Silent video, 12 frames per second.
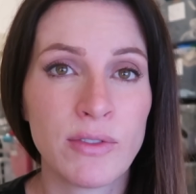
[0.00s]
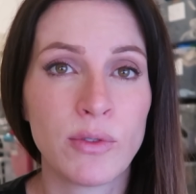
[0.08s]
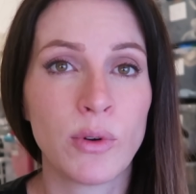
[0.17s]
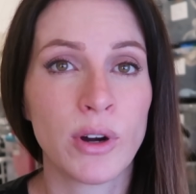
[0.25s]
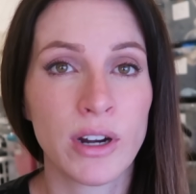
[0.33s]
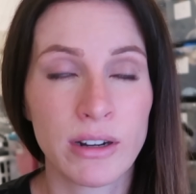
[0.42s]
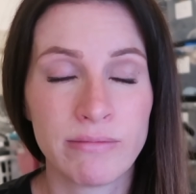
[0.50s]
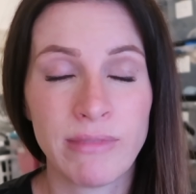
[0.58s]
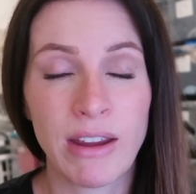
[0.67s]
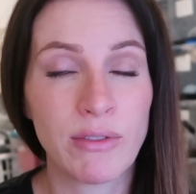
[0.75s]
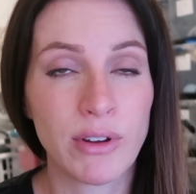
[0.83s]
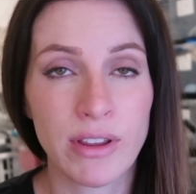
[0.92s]
for
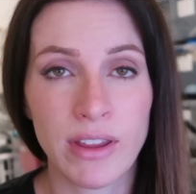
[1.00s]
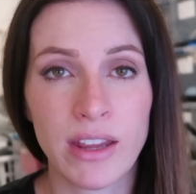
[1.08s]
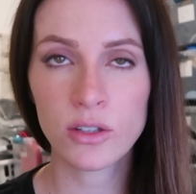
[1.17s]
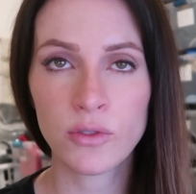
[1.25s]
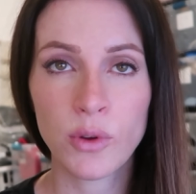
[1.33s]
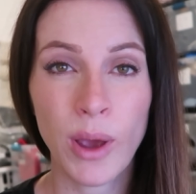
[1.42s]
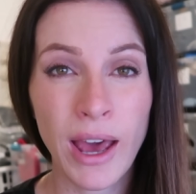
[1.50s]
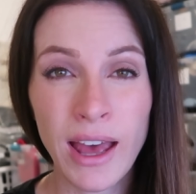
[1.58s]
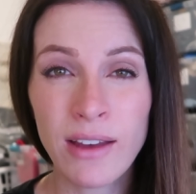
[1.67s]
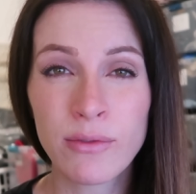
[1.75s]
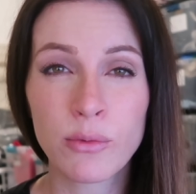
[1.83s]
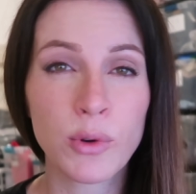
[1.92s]
everything. So if you
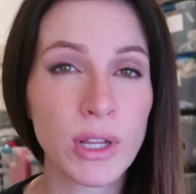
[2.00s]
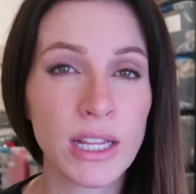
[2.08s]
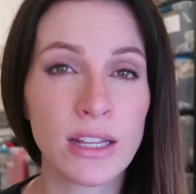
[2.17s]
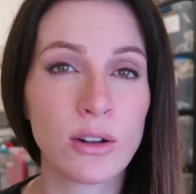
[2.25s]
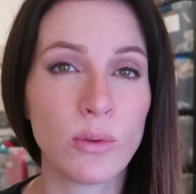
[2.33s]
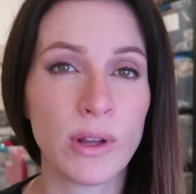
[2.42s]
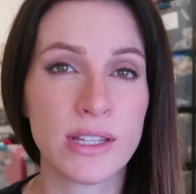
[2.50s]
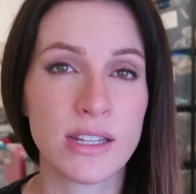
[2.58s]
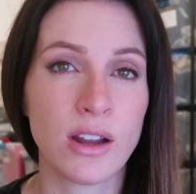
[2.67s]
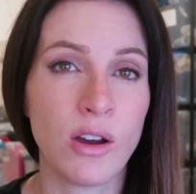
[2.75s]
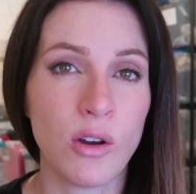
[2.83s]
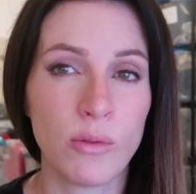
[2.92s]
have really little ones
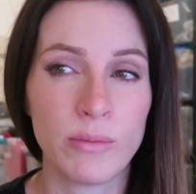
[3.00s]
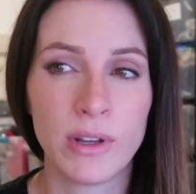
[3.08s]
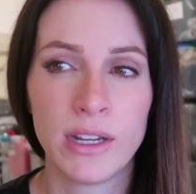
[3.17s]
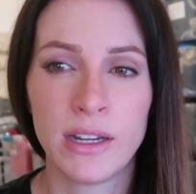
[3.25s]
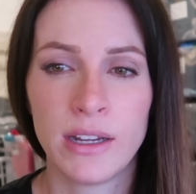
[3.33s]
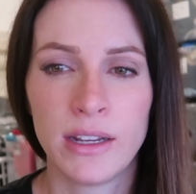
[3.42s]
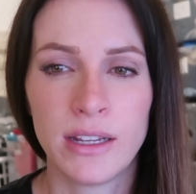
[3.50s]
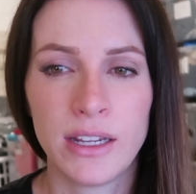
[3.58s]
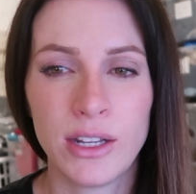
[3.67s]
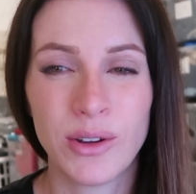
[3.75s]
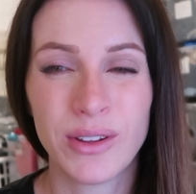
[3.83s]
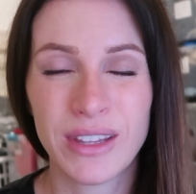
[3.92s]
at home,
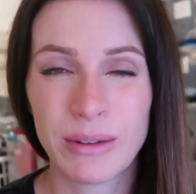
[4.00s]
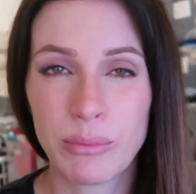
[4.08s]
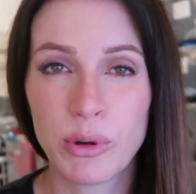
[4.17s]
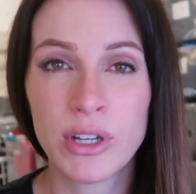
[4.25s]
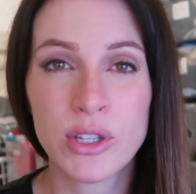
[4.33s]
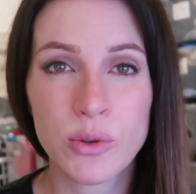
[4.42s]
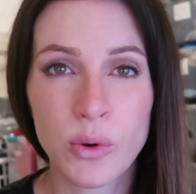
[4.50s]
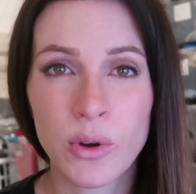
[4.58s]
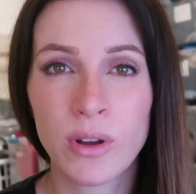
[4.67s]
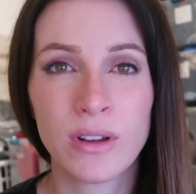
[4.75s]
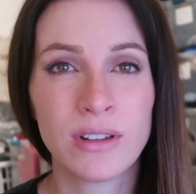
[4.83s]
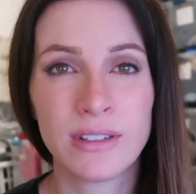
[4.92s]
you know, in the
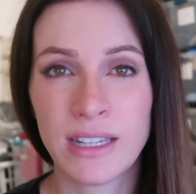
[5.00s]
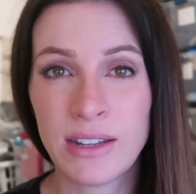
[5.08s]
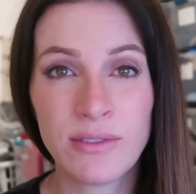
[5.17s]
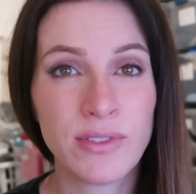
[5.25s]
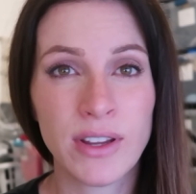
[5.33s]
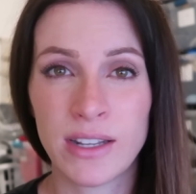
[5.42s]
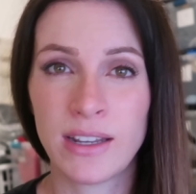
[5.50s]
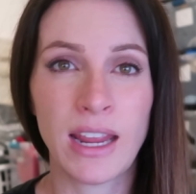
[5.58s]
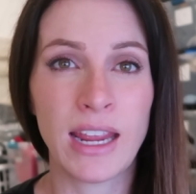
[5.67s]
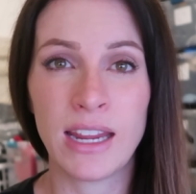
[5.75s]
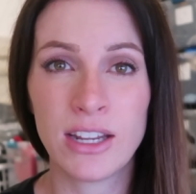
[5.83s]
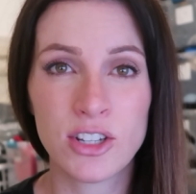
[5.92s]
preschool infant
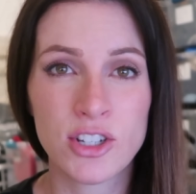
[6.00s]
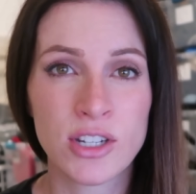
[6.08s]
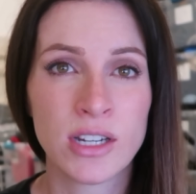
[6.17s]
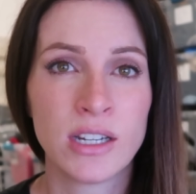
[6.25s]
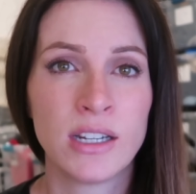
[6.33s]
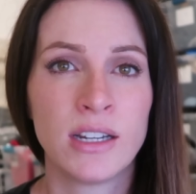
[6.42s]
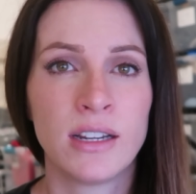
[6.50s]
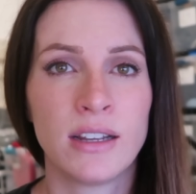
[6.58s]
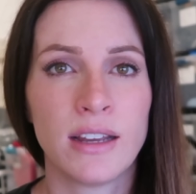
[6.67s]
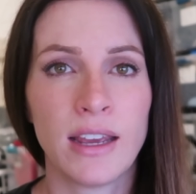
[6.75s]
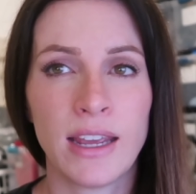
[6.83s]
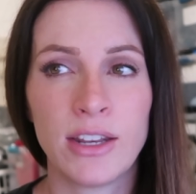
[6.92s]
age,
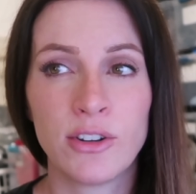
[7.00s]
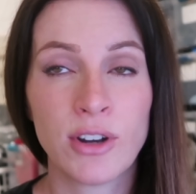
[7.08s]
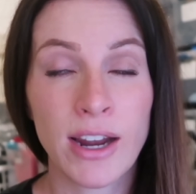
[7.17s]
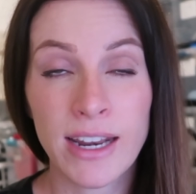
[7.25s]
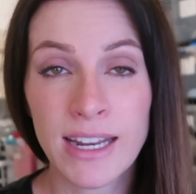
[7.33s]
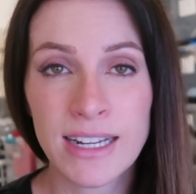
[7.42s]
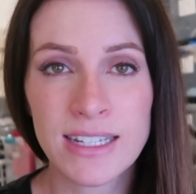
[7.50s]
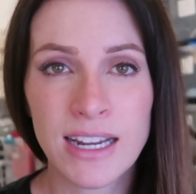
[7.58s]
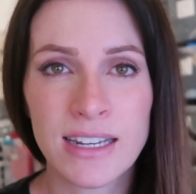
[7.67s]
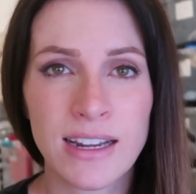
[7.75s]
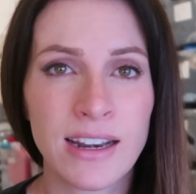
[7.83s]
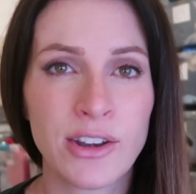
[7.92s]
and you're not getting a
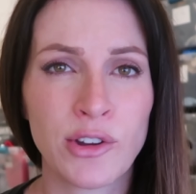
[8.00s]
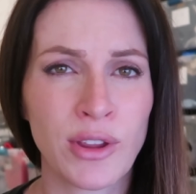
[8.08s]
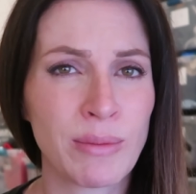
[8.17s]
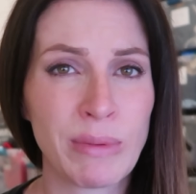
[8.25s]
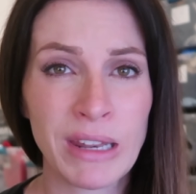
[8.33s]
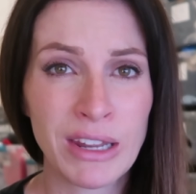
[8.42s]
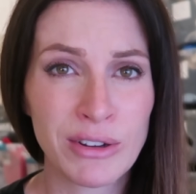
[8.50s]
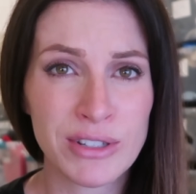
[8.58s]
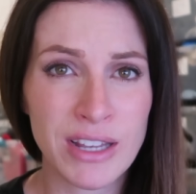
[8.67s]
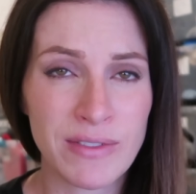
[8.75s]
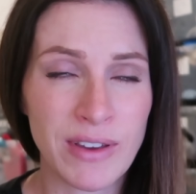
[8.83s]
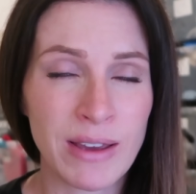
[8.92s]
ton done and you're like beating
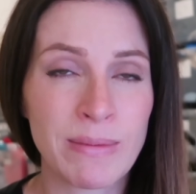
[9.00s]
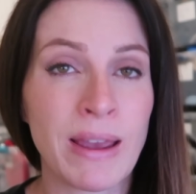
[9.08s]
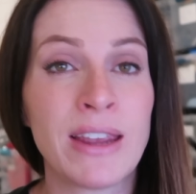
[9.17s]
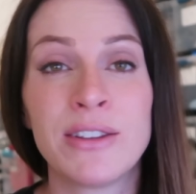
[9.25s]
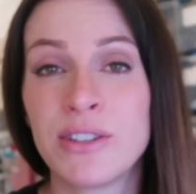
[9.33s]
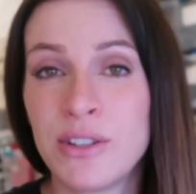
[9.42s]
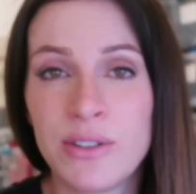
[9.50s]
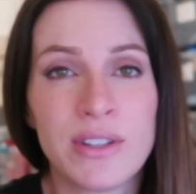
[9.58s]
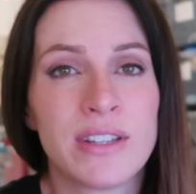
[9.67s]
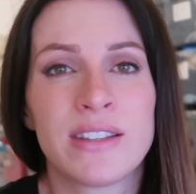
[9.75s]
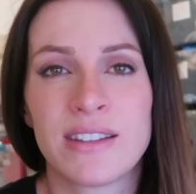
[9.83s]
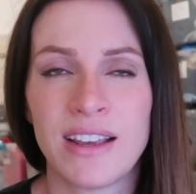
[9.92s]
yourself up. I used to do
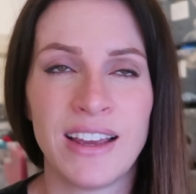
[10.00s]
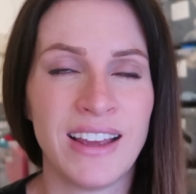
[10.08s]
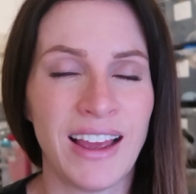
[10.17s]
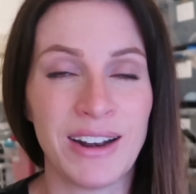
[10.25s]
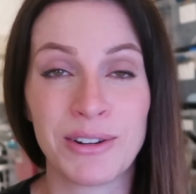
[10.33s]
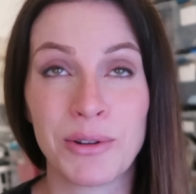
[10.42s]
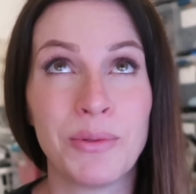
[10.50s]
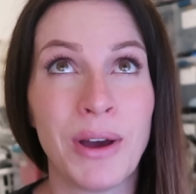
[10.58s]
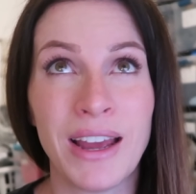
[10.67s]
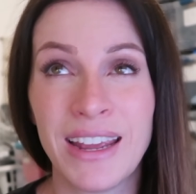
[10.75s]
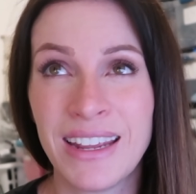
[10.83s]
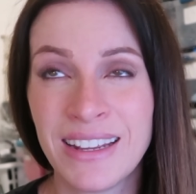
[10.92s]
this, I don't know
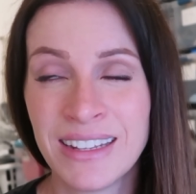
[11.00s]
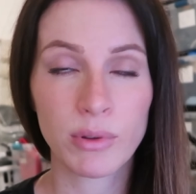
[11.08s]
why.